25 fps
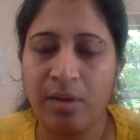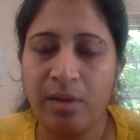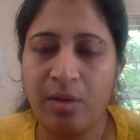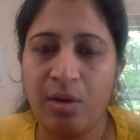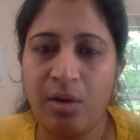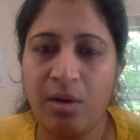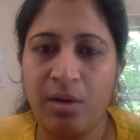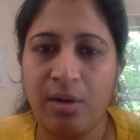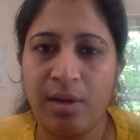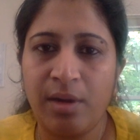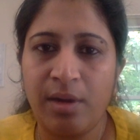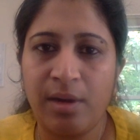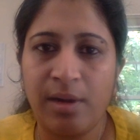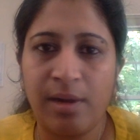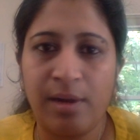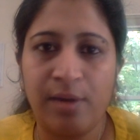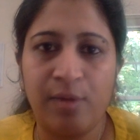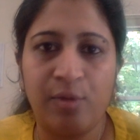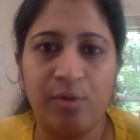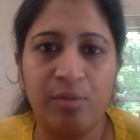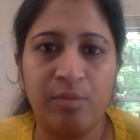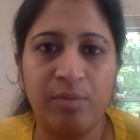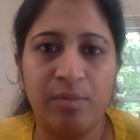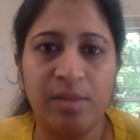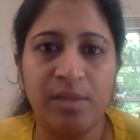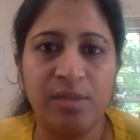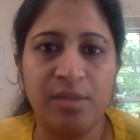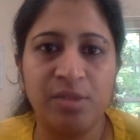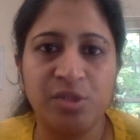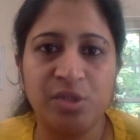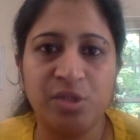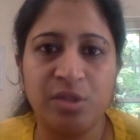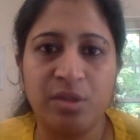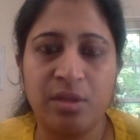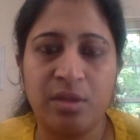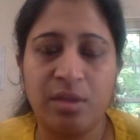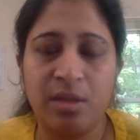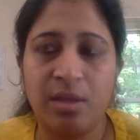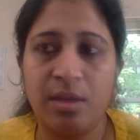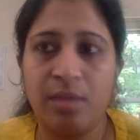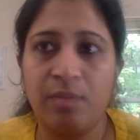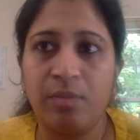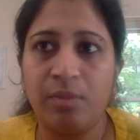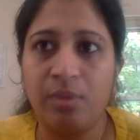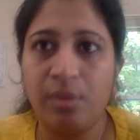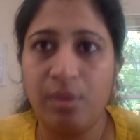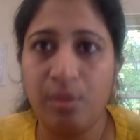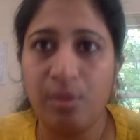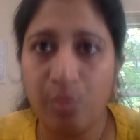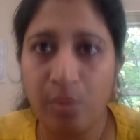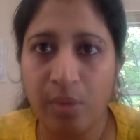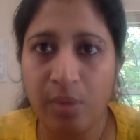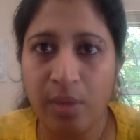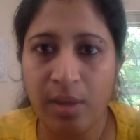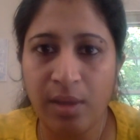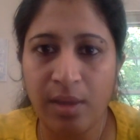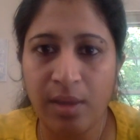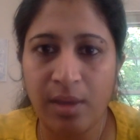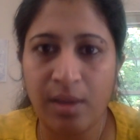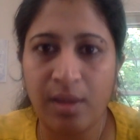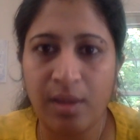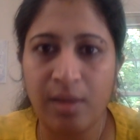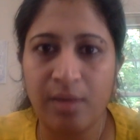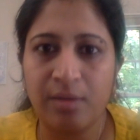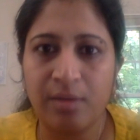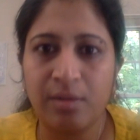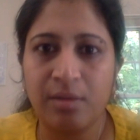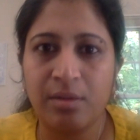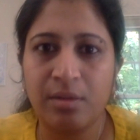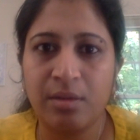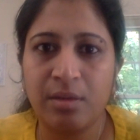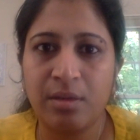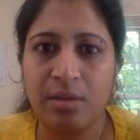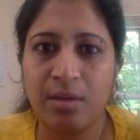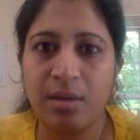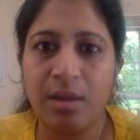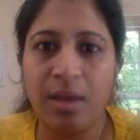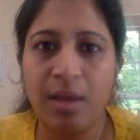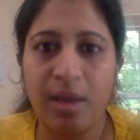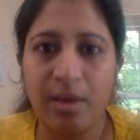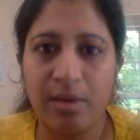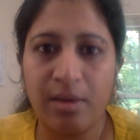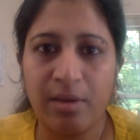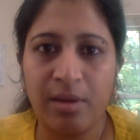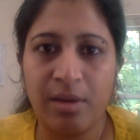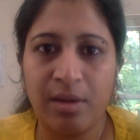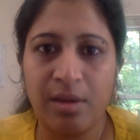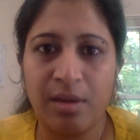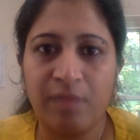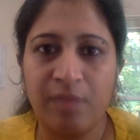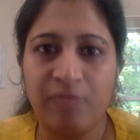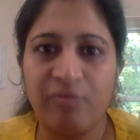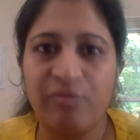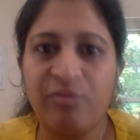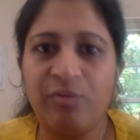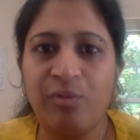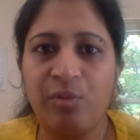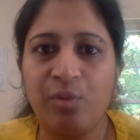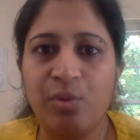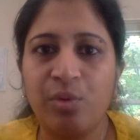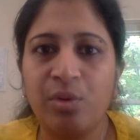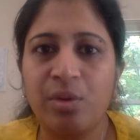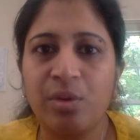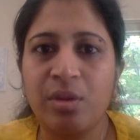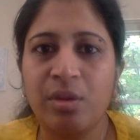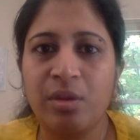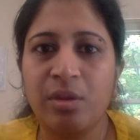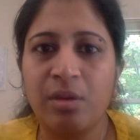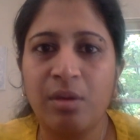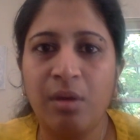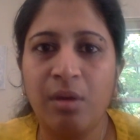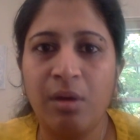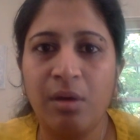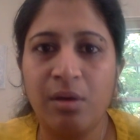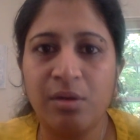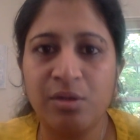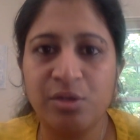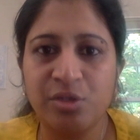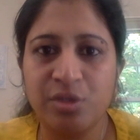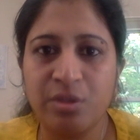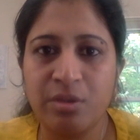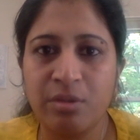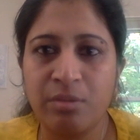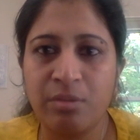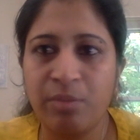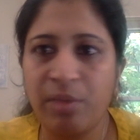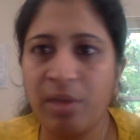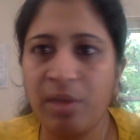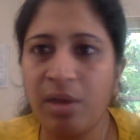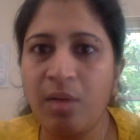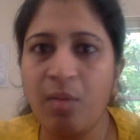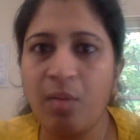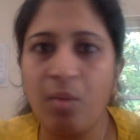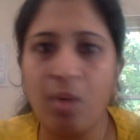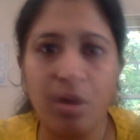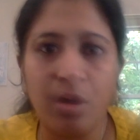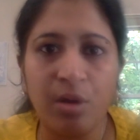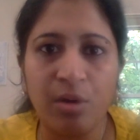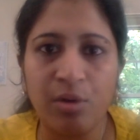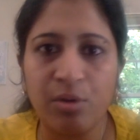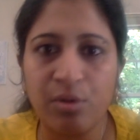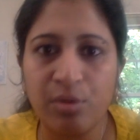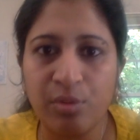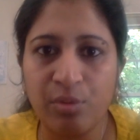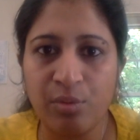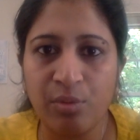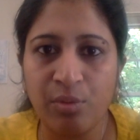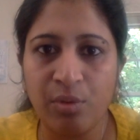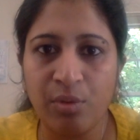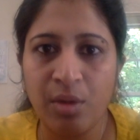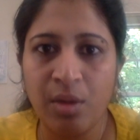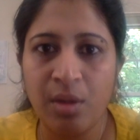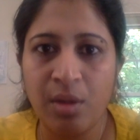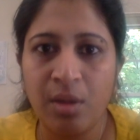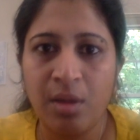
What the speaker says: contact, I don't mean just keep looking and staring at folks or just pick one or two.